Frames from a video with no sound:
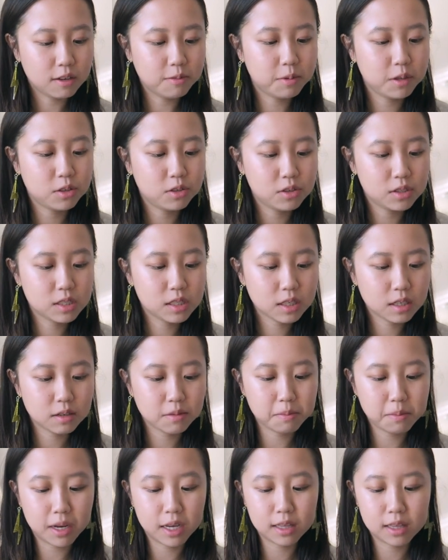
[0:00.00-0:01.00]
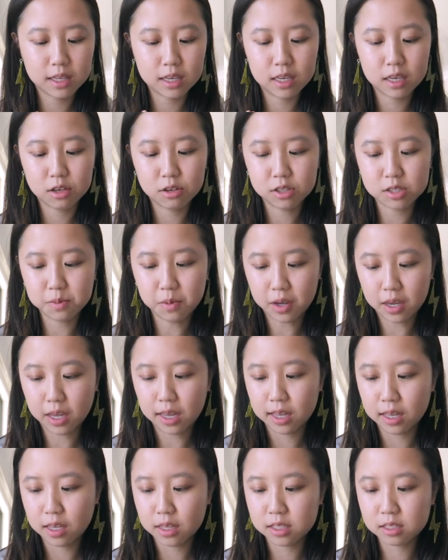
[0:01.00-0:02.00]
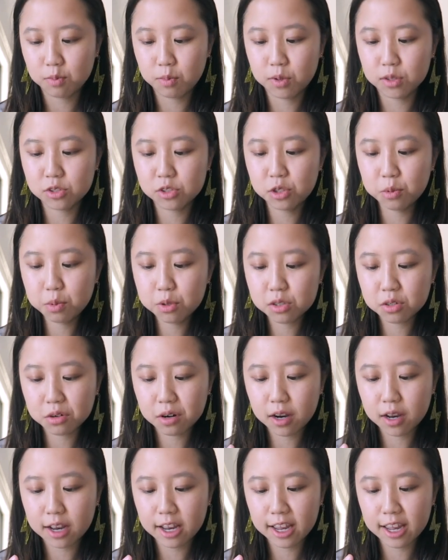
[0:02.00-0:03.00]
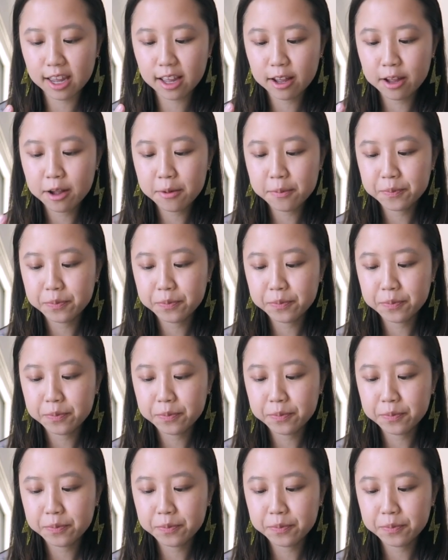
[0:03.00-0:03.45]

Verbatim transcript: I've been using it mainly because my hands have been super dry